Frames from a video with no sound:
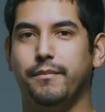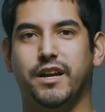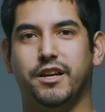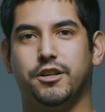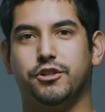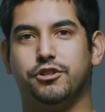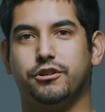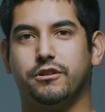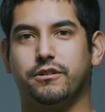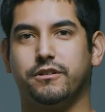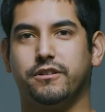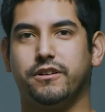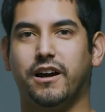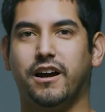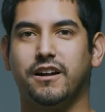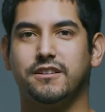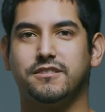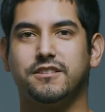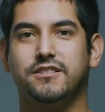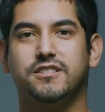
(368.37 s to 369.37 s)
Make sure
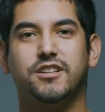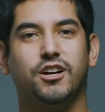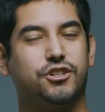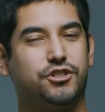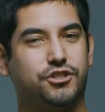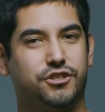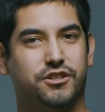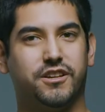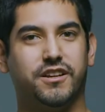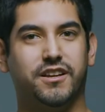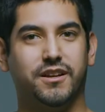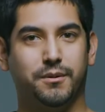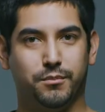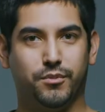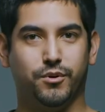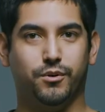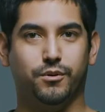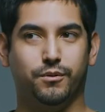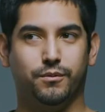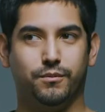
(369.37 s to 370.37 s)
not to touch the
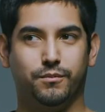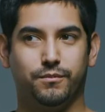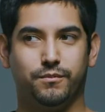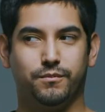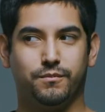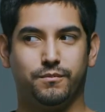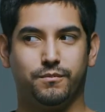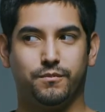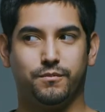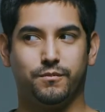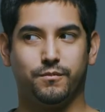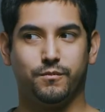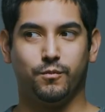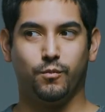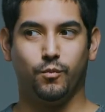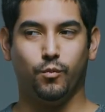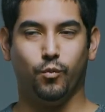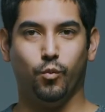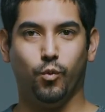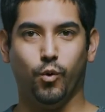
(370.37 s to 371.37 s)
gimbal
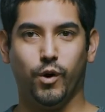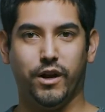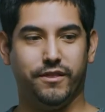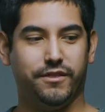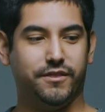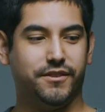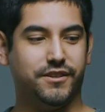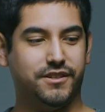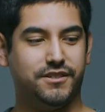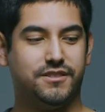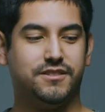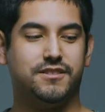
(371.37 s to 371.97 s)
when these